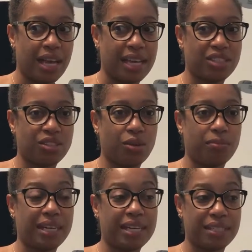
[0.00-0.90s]
And so
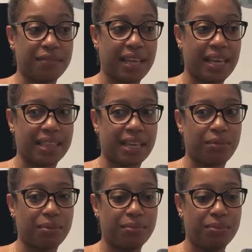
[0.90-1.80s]
because of that, that
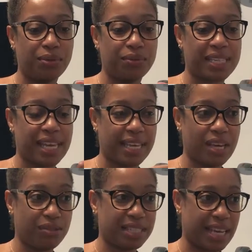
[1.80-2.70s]
removes like
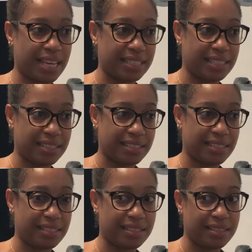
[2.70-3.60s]
health sciences,
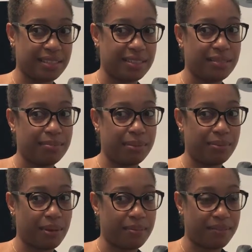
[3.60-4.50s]
because
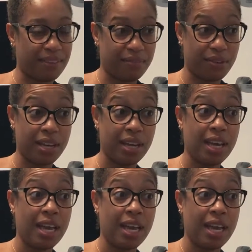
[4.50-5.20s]
people aren't my favorite.